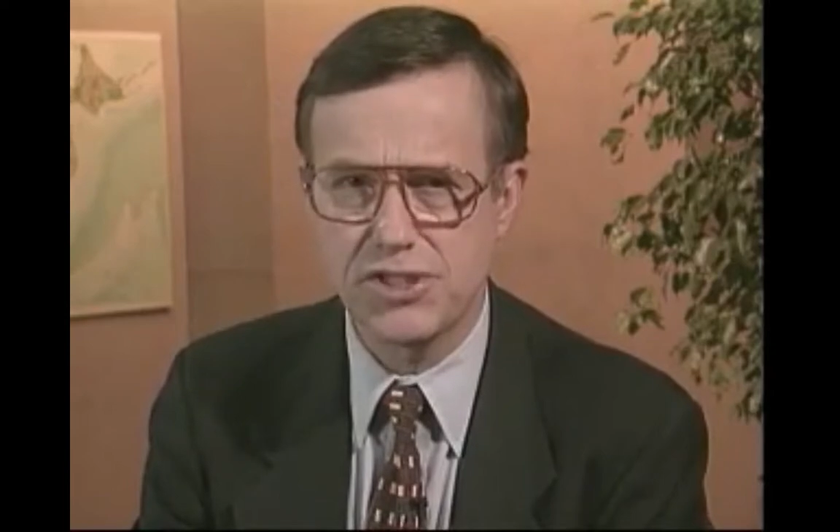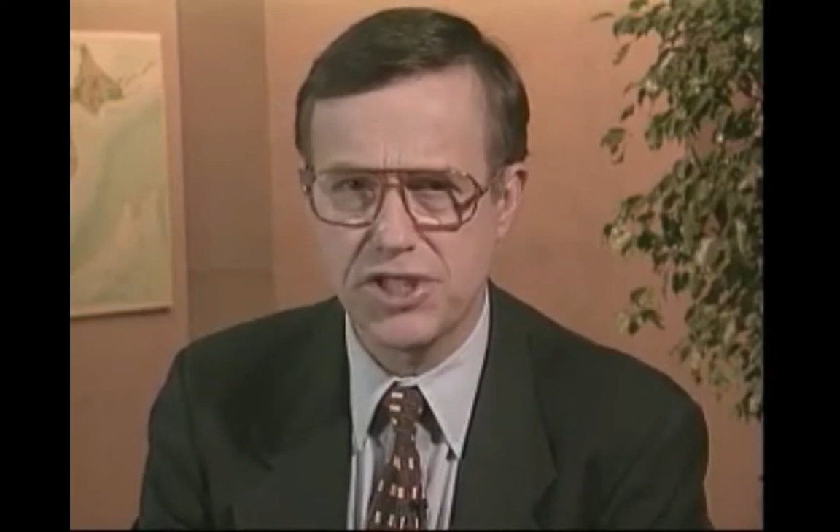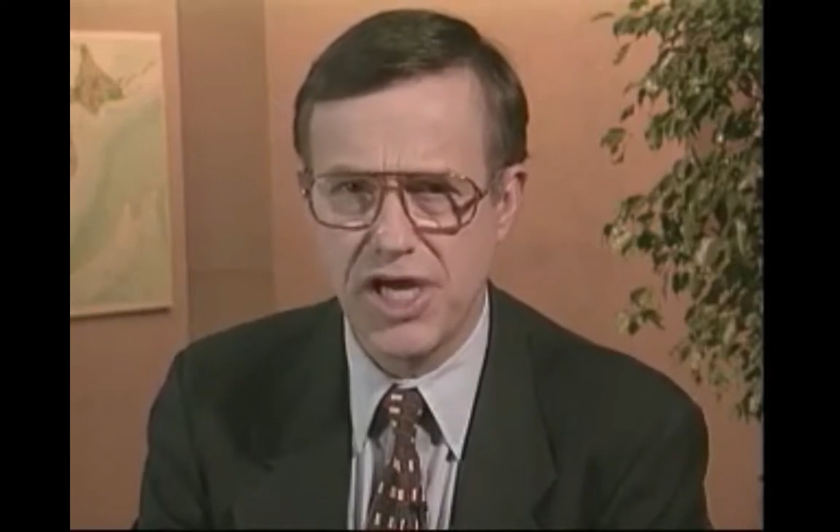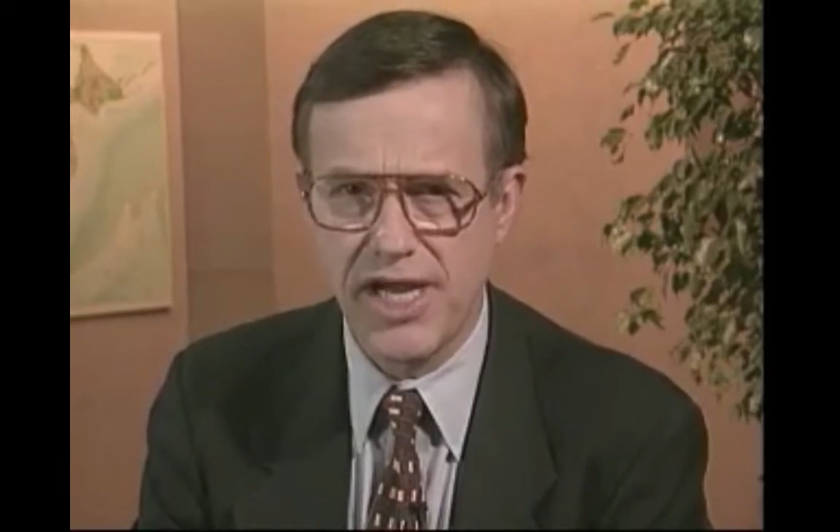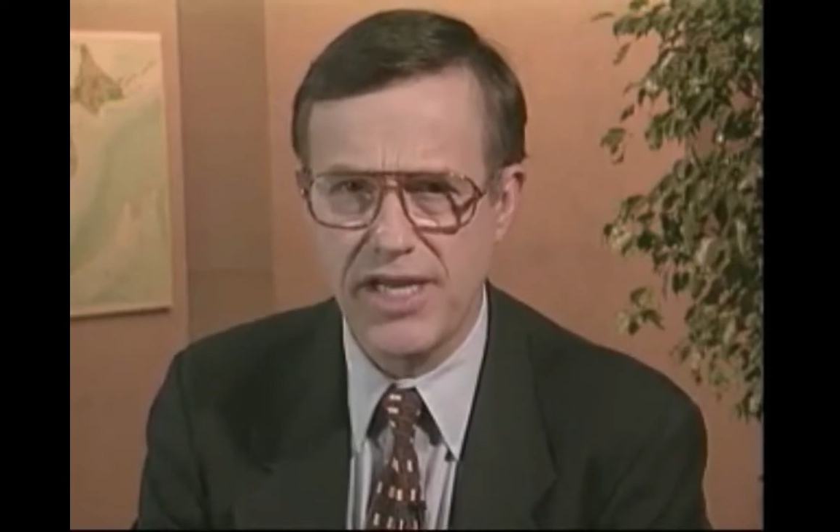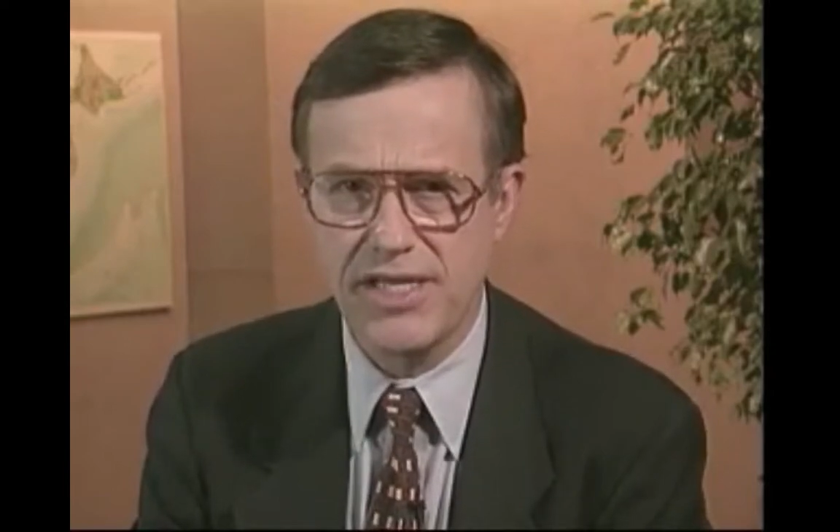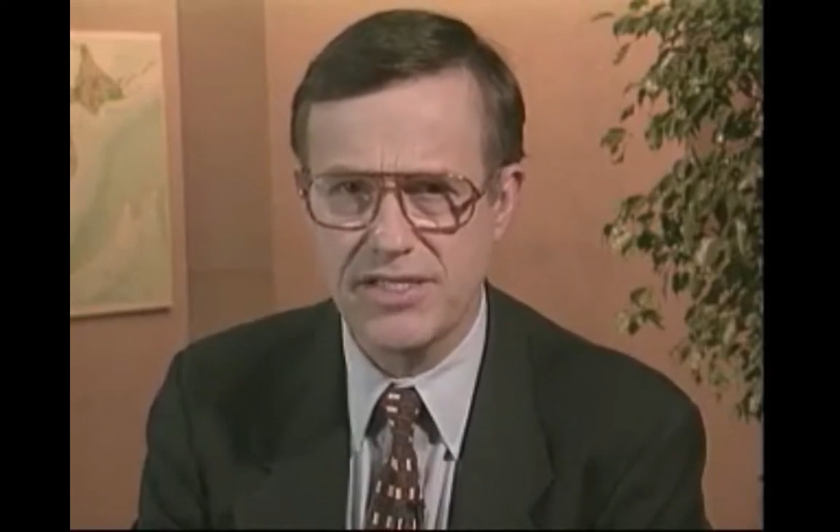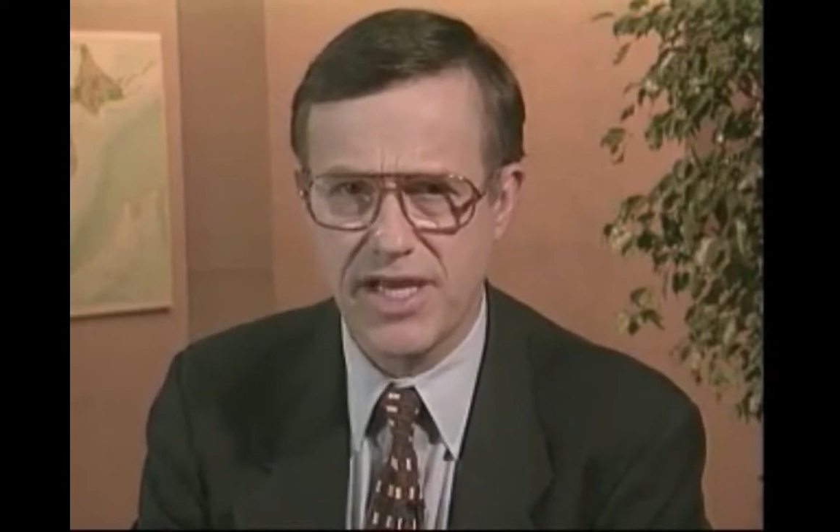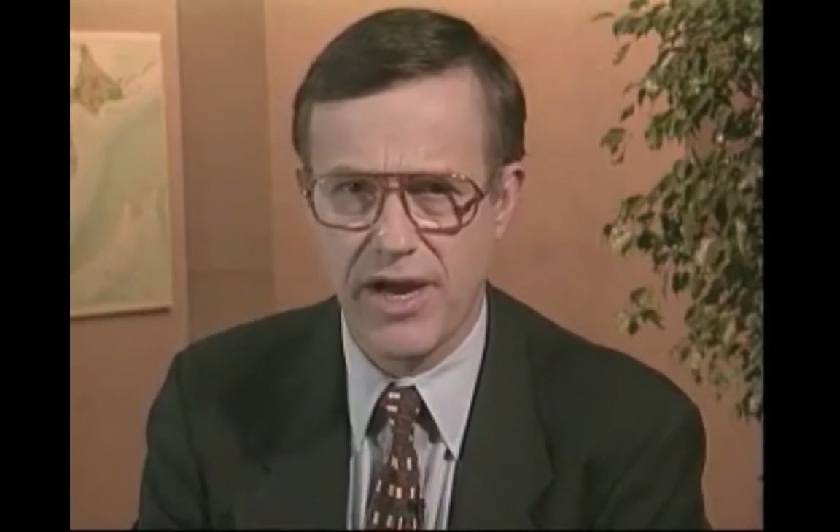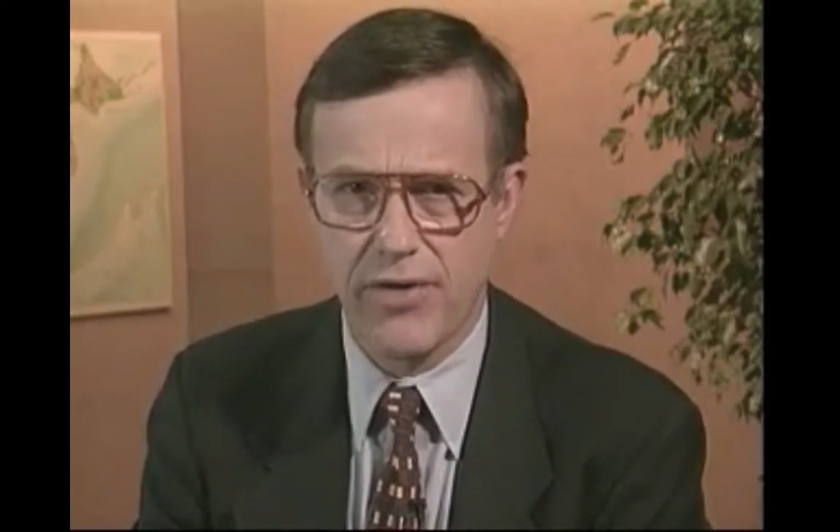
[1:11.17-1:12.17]
Chinese
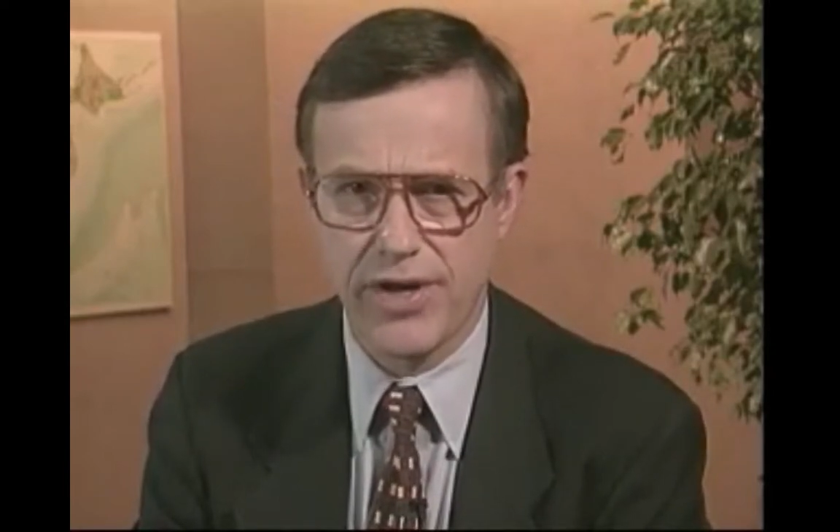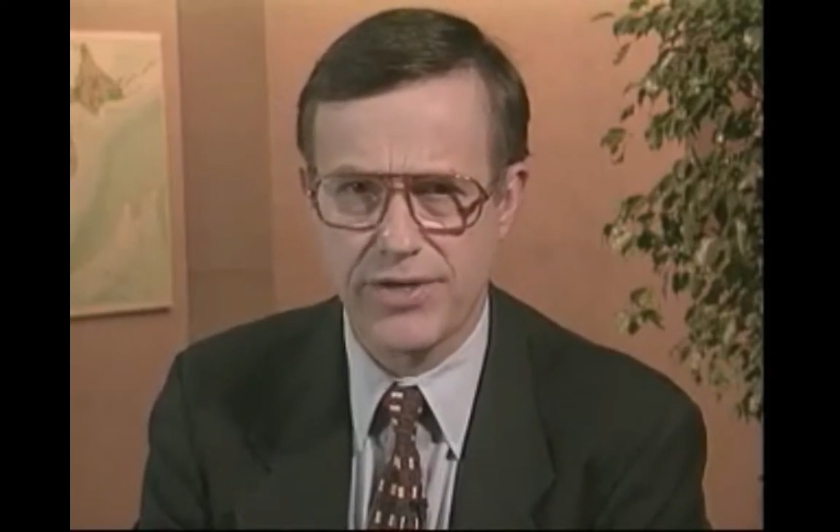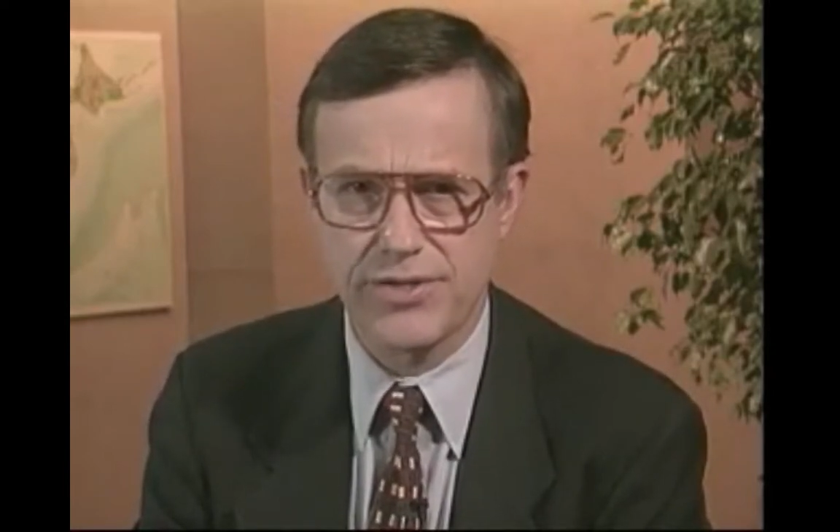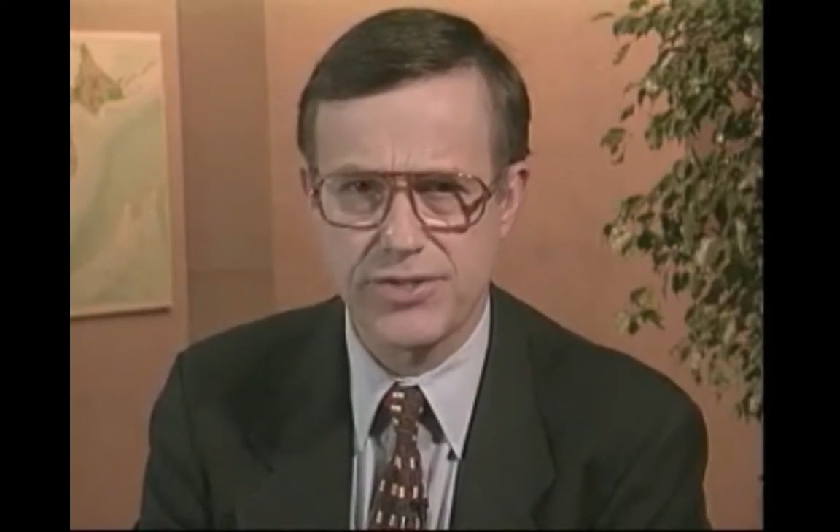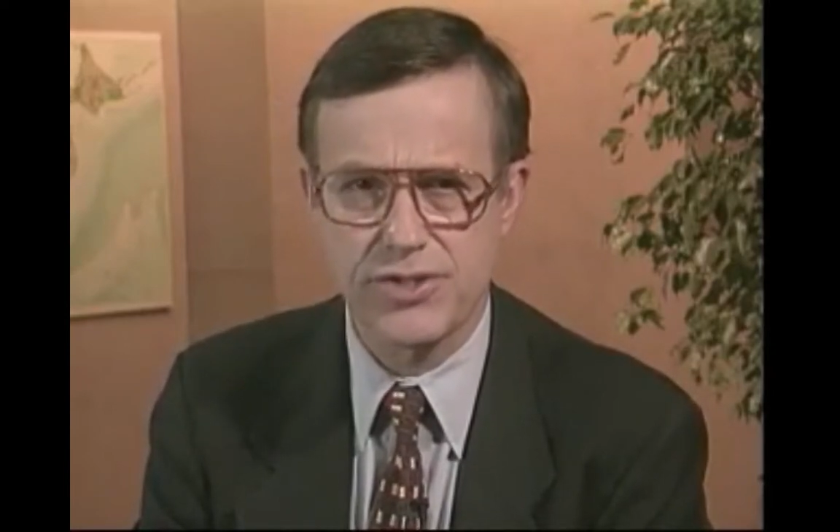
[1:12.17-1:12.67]
characters